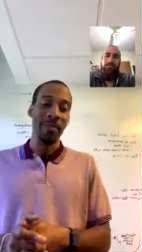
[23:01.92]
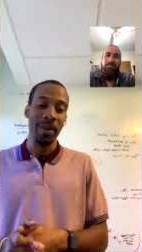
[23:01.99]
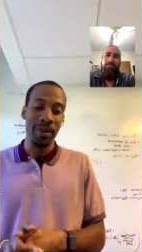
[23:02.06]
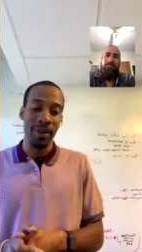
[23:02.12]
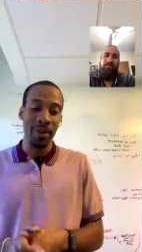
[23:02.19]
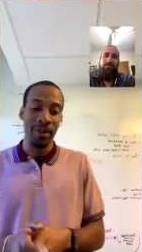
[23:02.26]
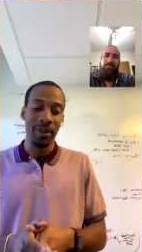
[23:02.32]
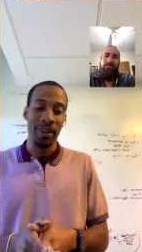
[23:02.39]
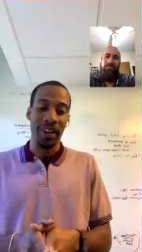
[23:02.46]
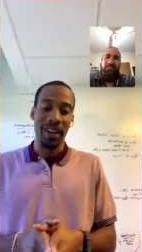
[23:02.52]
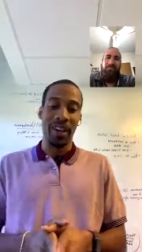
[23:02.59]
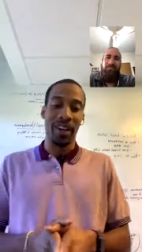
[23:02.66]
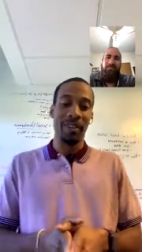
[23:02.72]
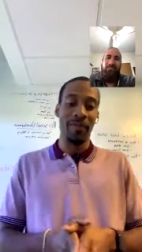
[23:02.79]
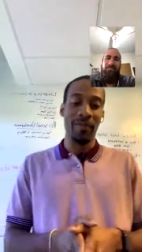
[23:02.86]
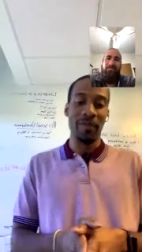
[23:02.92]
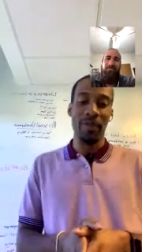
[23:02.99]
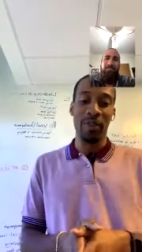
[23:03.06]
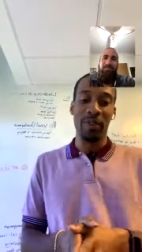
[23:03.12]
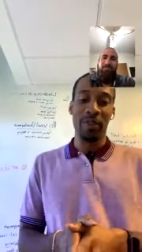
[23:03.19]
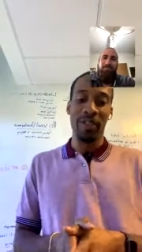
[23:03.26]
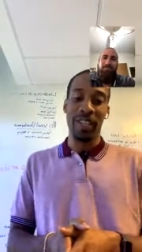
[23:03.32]
bill um,
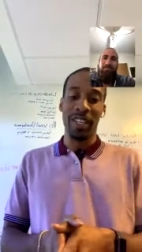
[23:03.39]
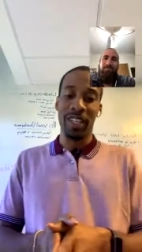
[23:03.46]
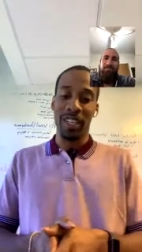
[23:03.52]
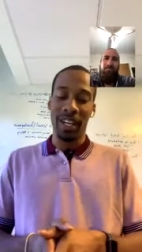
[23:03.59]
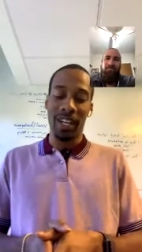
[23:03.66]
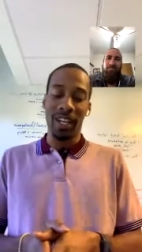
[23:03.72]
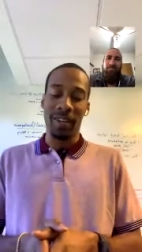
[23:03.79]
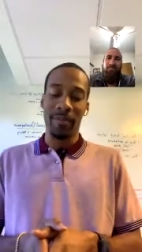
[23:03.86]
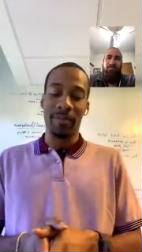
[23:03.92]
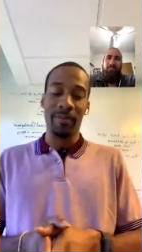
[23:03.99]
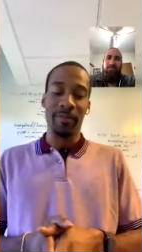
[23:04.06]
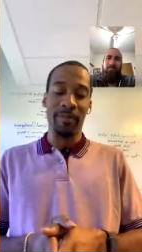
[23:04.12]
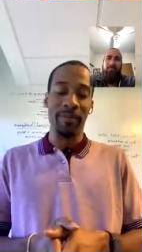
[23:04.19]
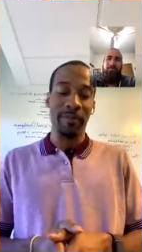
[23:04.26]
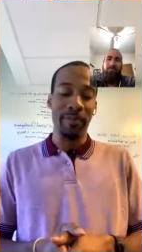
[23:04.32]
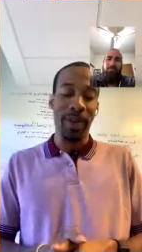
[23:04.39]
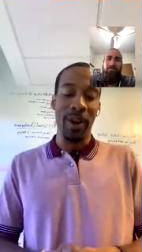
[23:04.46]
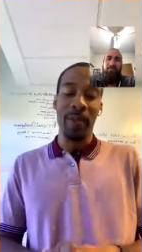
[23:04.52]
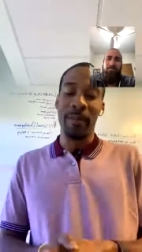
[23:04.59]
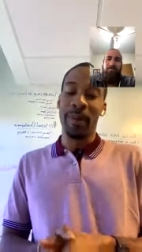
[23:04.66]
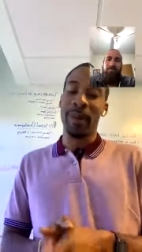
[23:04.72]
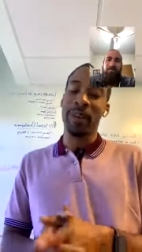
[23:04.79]
using um,
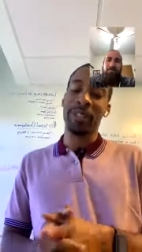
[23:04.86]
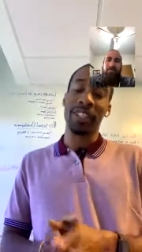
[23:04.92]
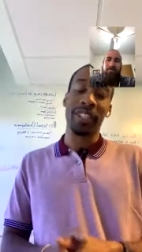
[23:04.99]
mail merge